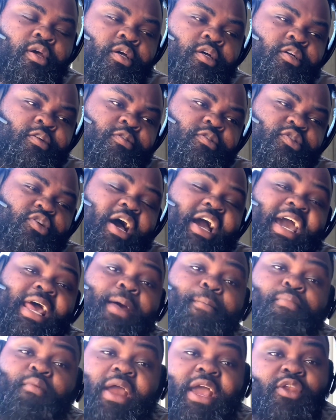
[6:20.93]
So I got a
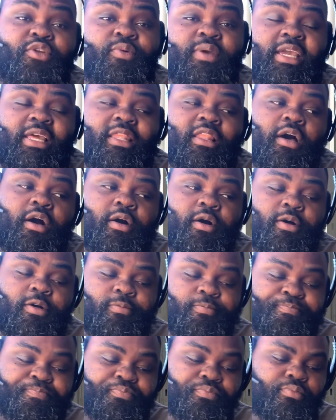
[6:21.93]
brand new elog.
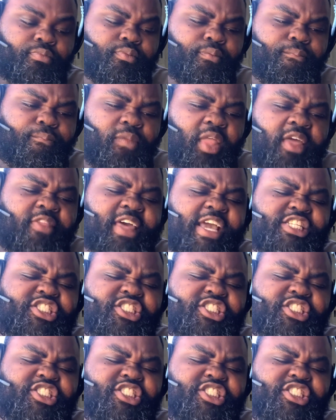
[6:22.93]
They